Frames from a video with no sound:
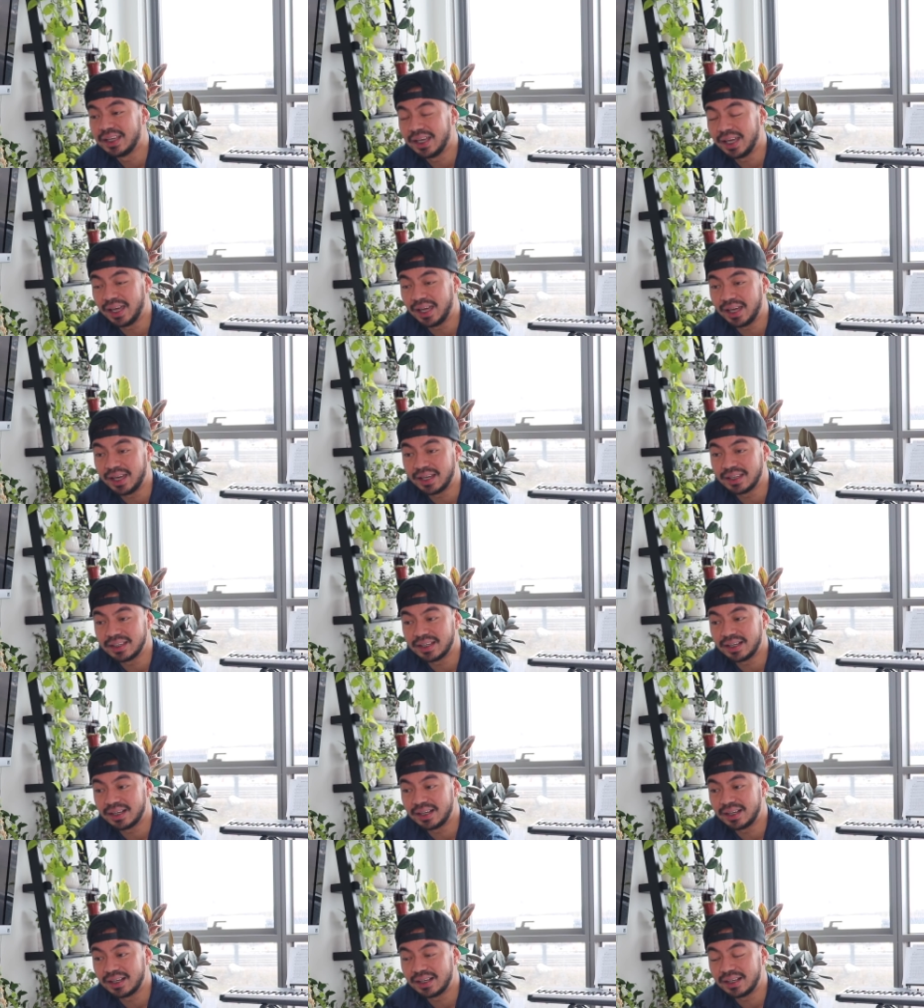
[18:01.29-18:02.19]
And uh,
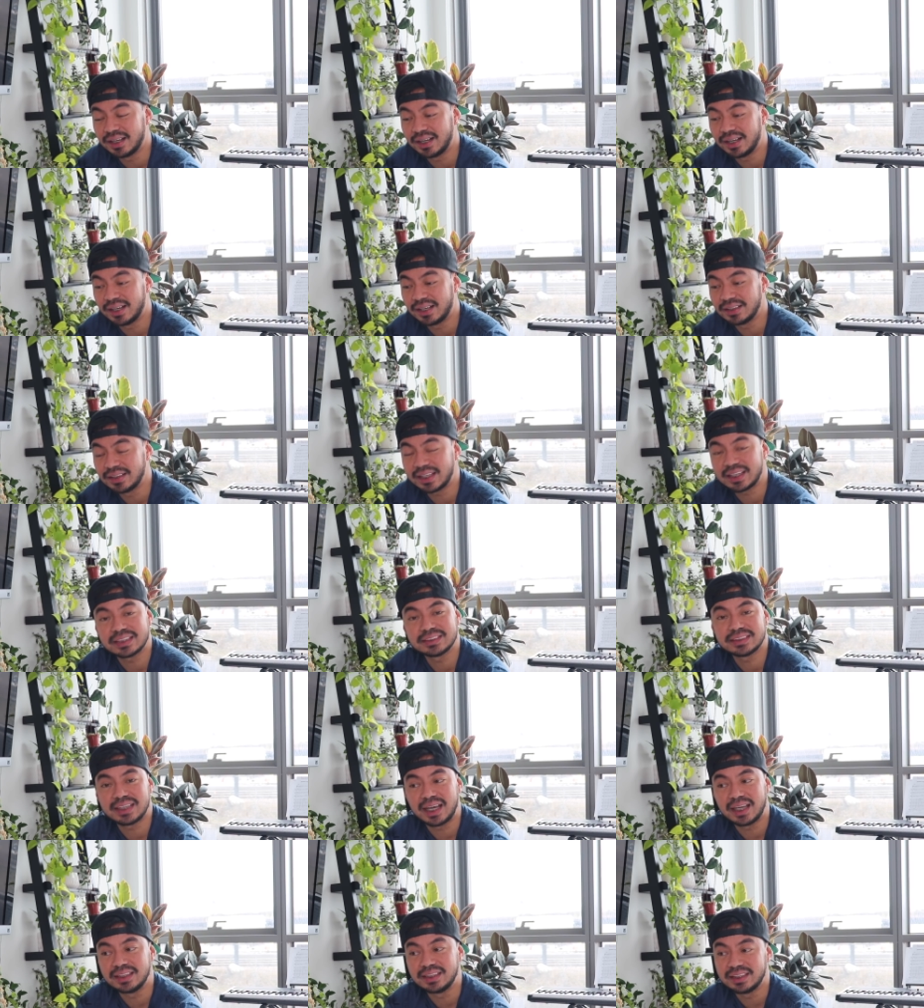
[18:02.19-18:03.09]
uh, like I
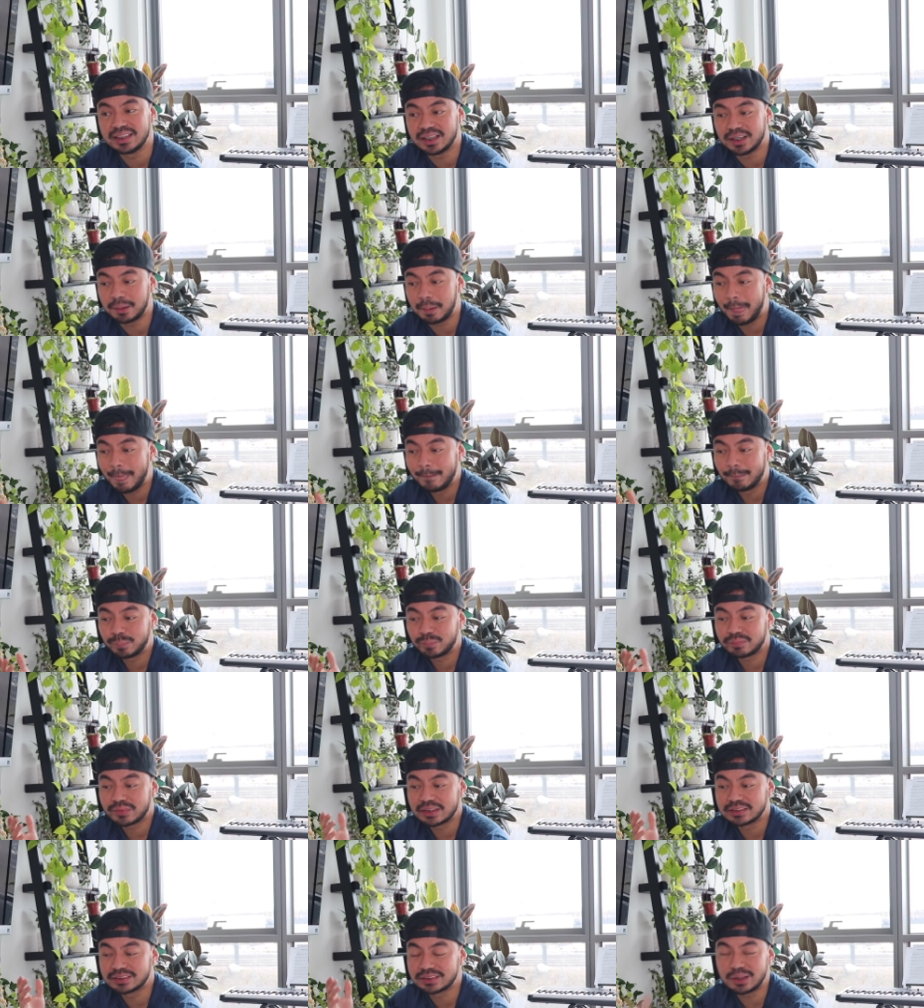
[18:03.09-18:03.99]
said, you know,
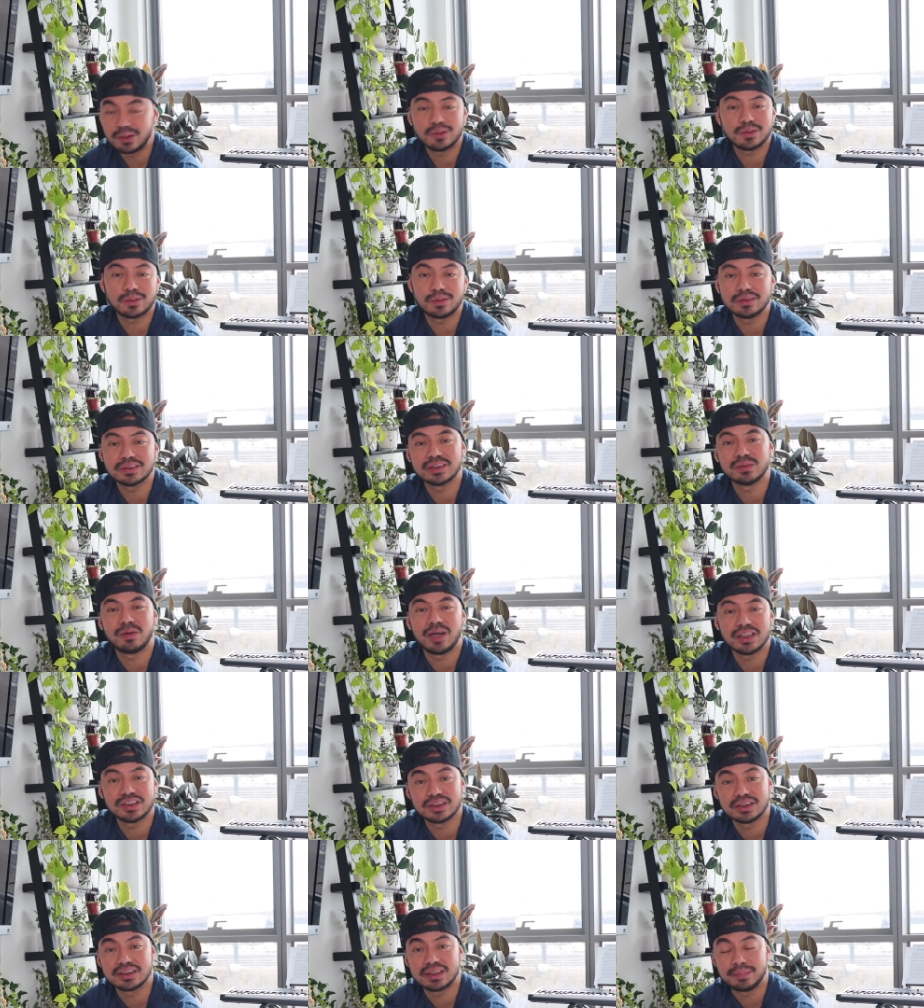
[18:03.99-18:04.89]
so cool to
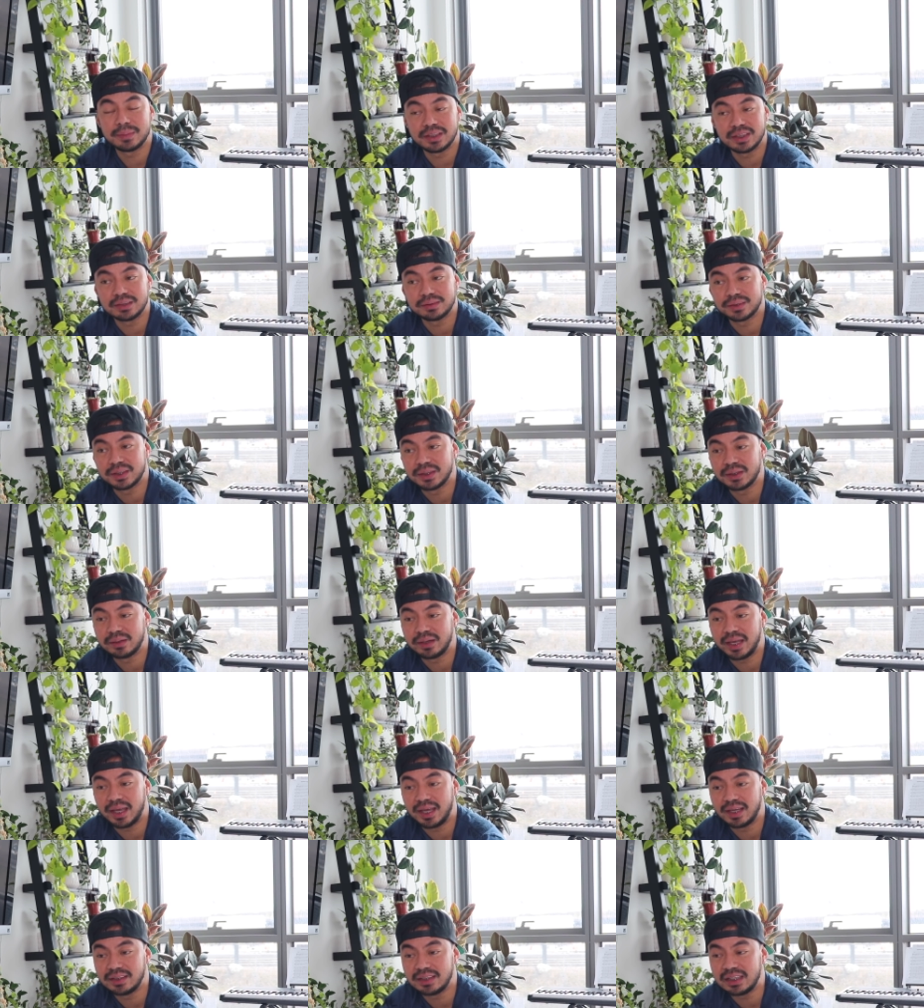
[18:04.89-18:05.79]
watch this community grow
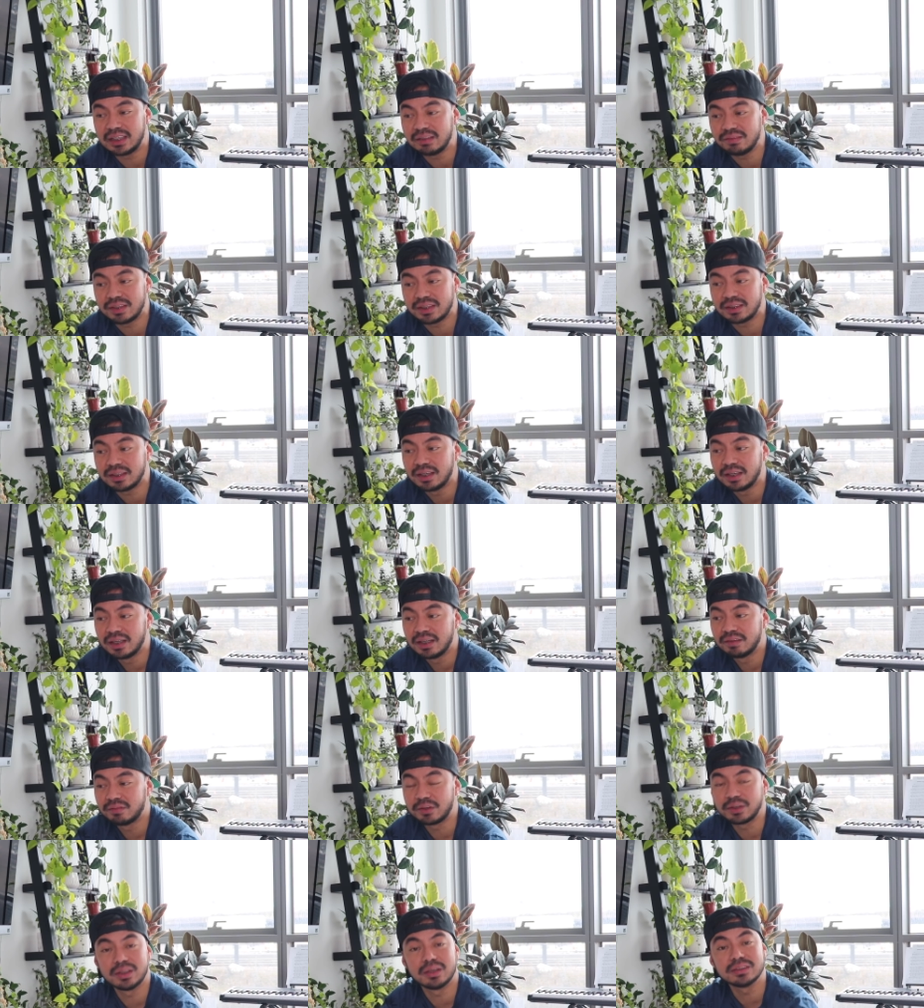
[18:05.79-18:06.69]
and even
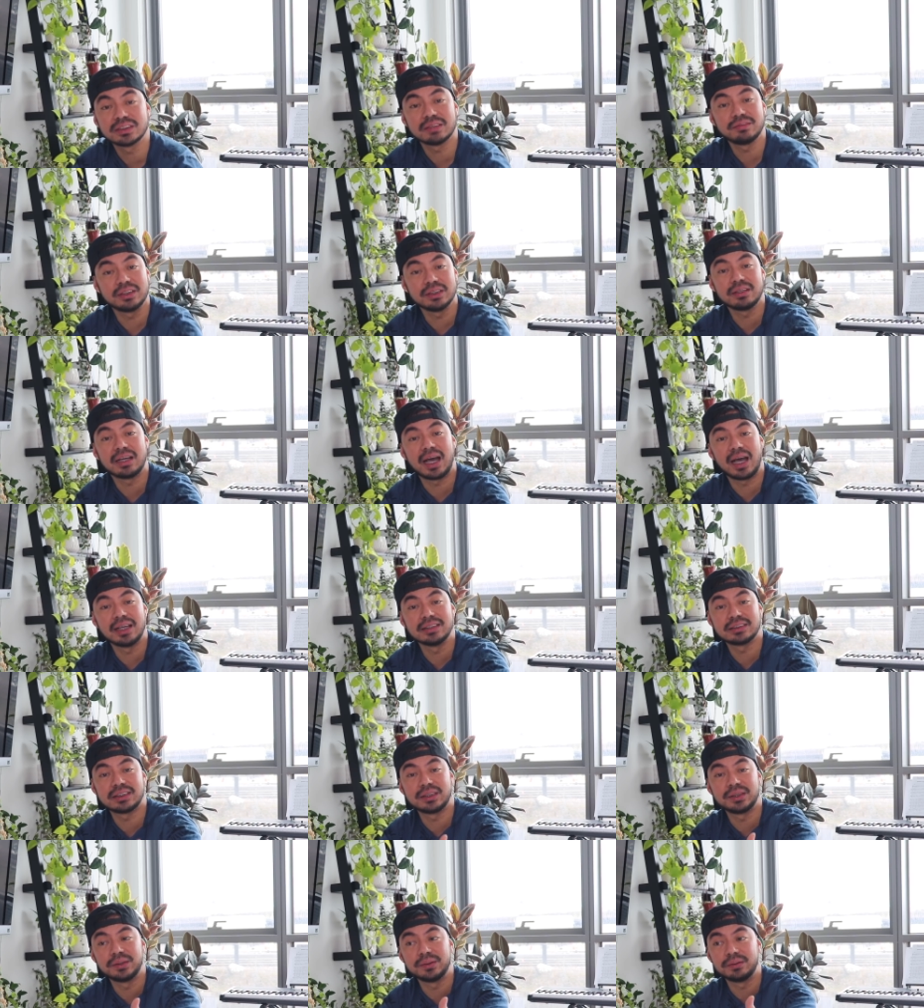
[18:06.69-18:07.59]
for those of you
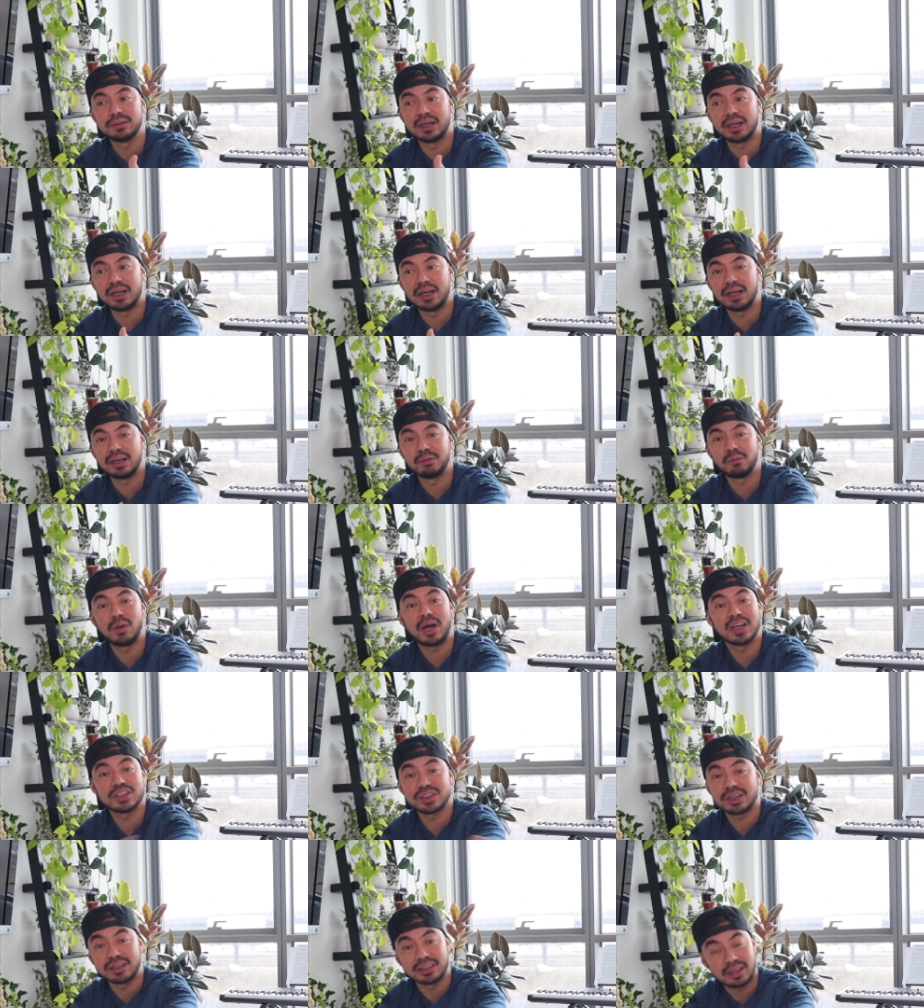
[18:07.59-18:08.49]
guys who uh,
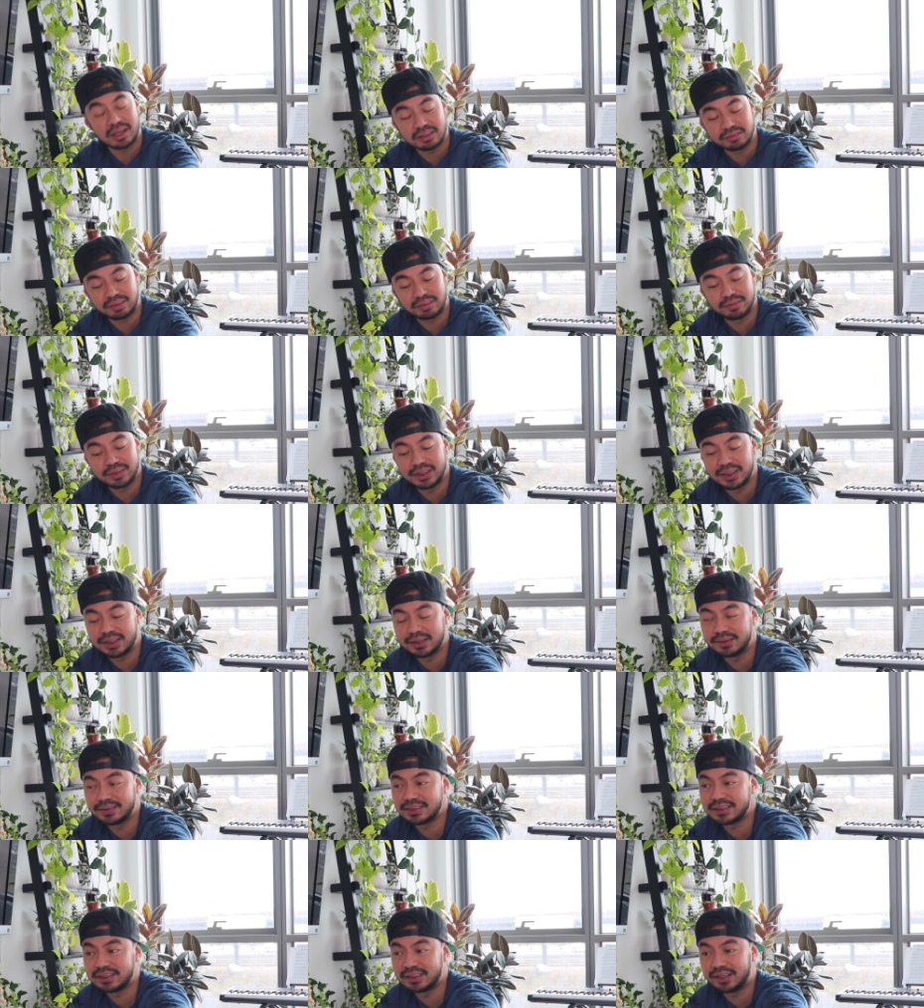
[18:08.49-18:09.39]
watch a lot of our
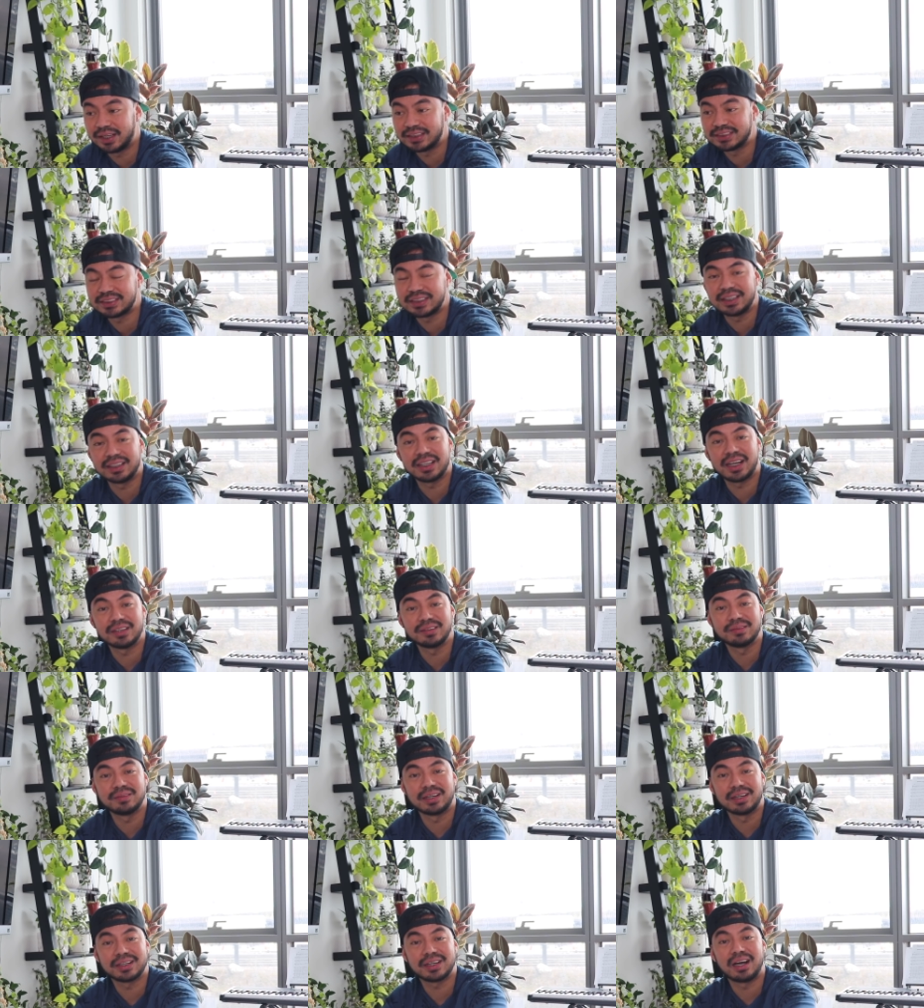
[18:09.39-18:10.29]
videos you know I see a lot
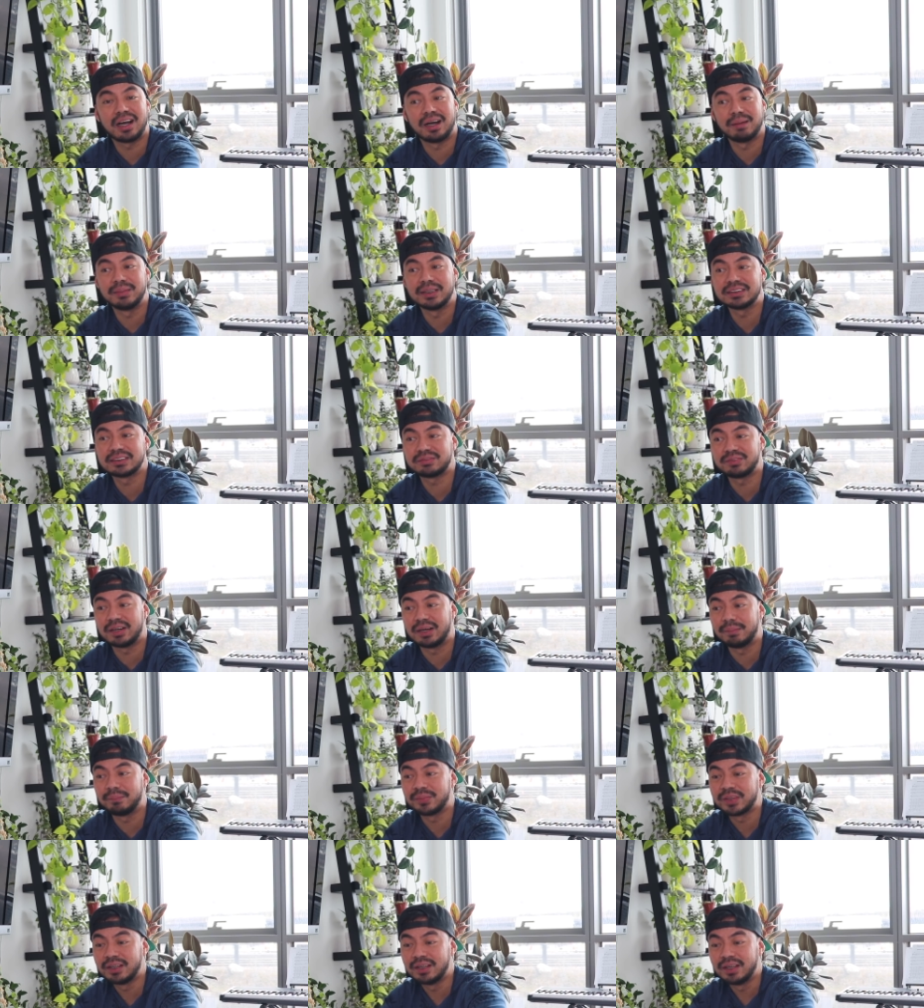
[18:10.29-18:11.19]
of uh, comments from